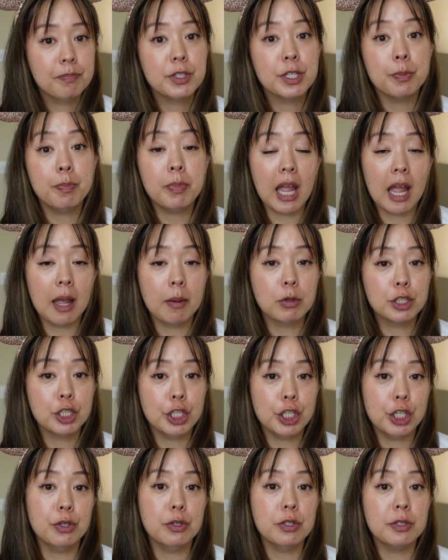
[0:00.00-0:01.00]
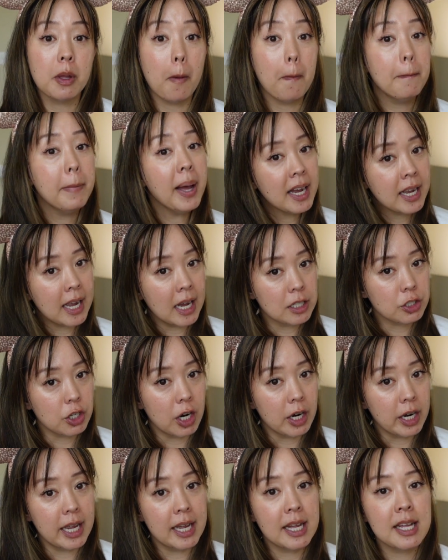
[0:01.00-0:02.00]
to be able to use back at
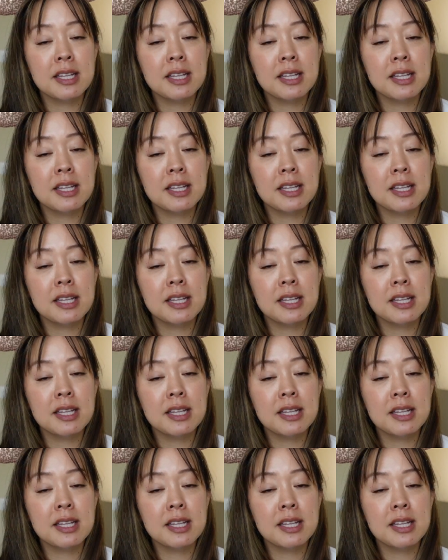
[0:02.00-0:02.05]
Target.